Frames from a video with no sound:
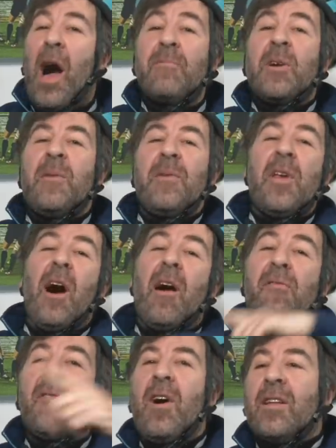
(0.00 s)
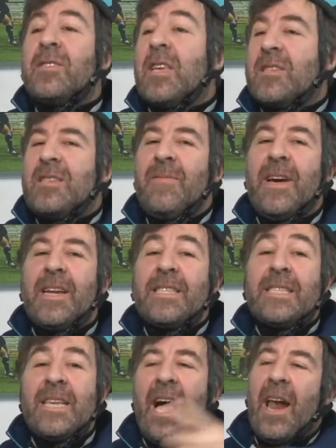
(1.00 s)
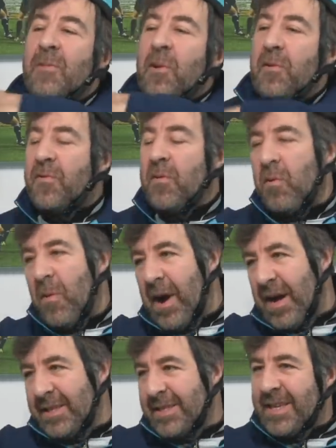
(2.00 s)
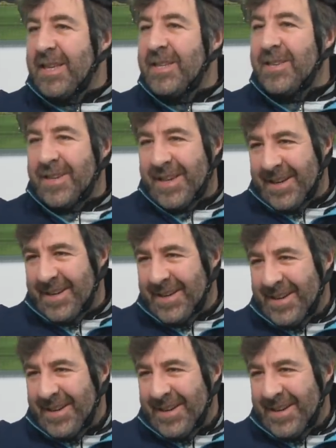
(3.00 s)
I'm coming off on 60 minutes and I'm going for a waz in your gear.